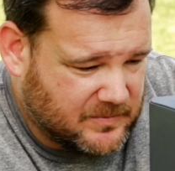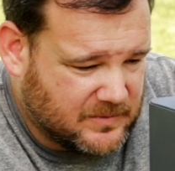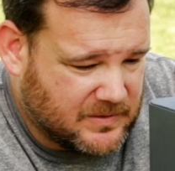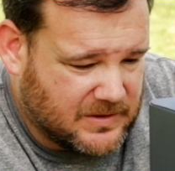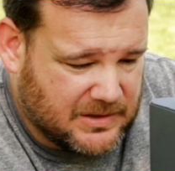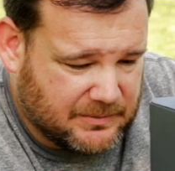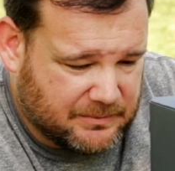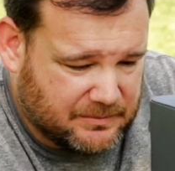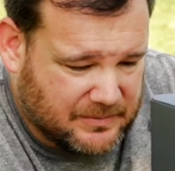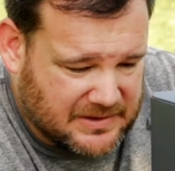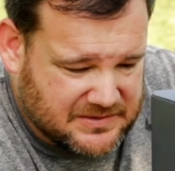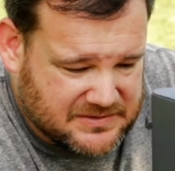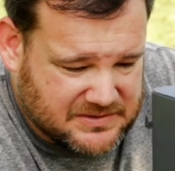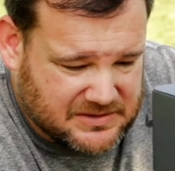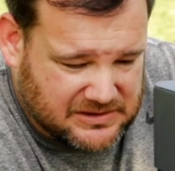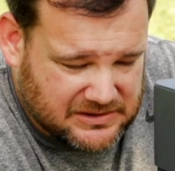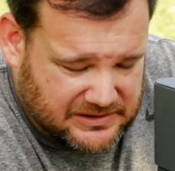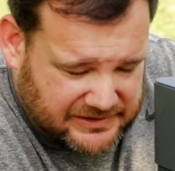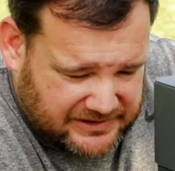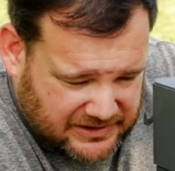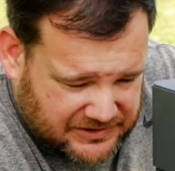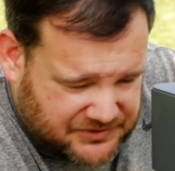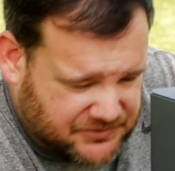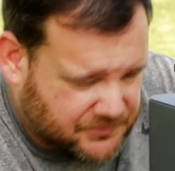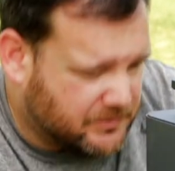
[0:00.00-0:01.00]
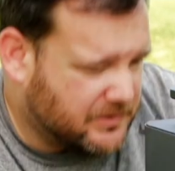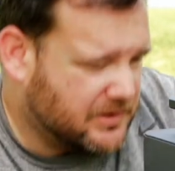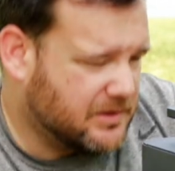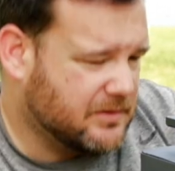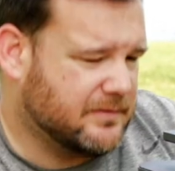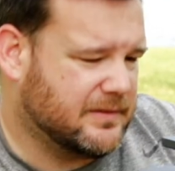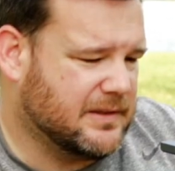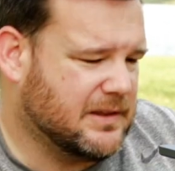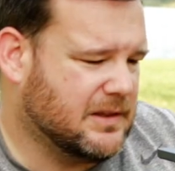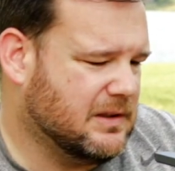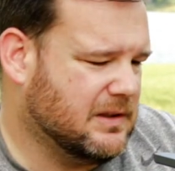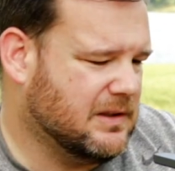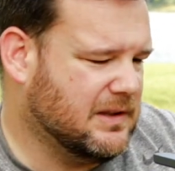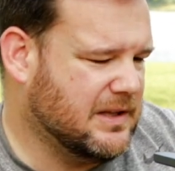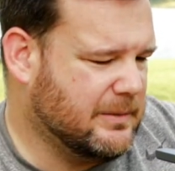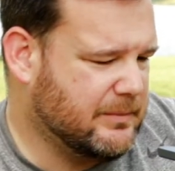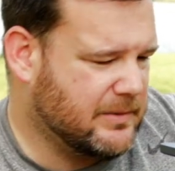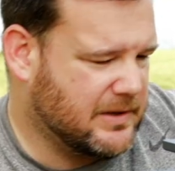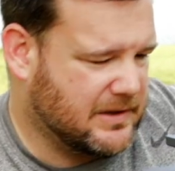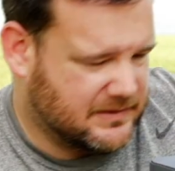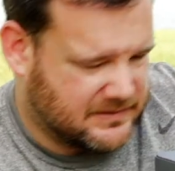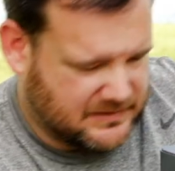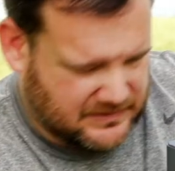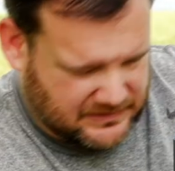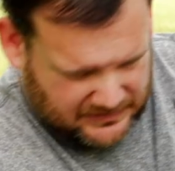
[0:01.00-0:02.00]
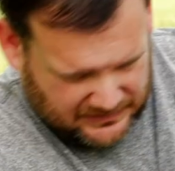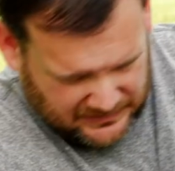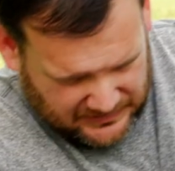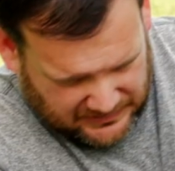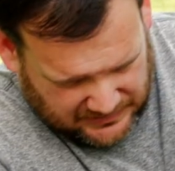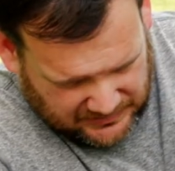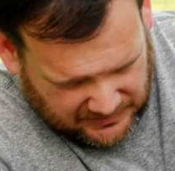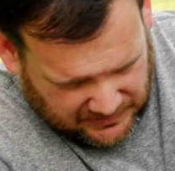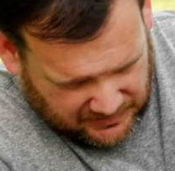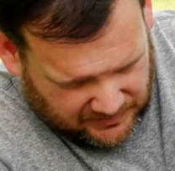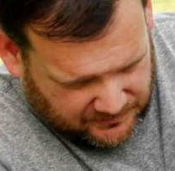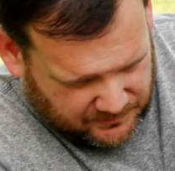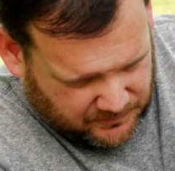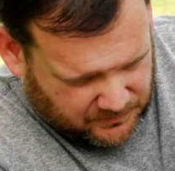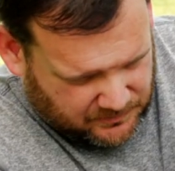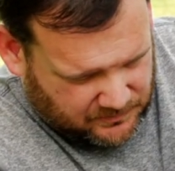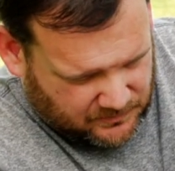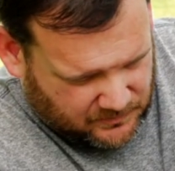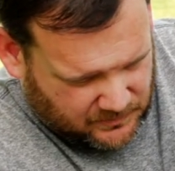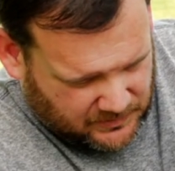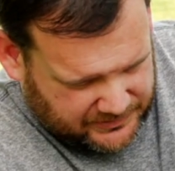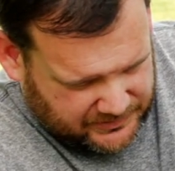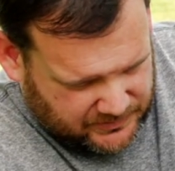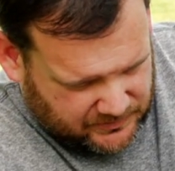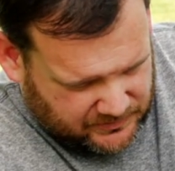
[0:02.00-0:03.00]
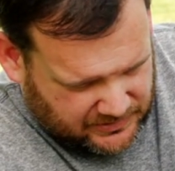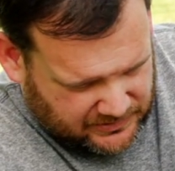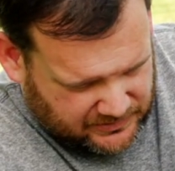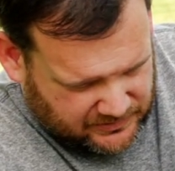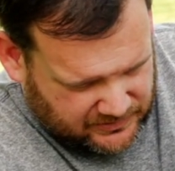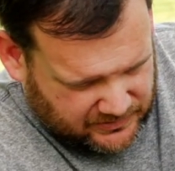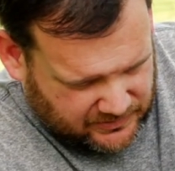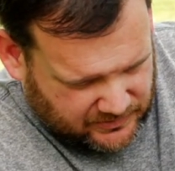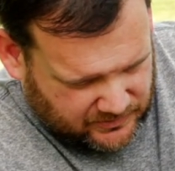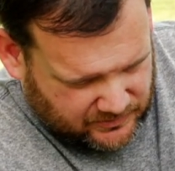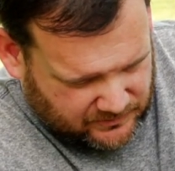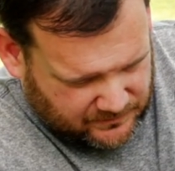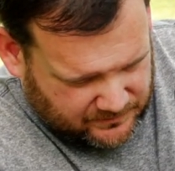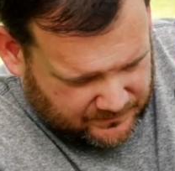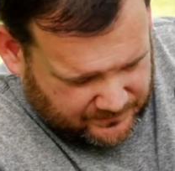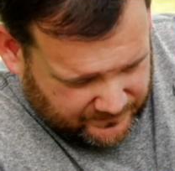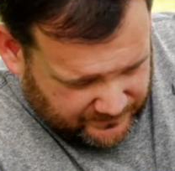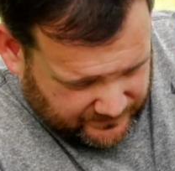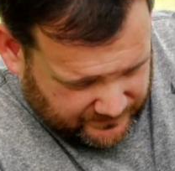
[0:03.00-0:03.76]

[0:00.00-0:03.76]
it basically gets rid of the limit of what you can do.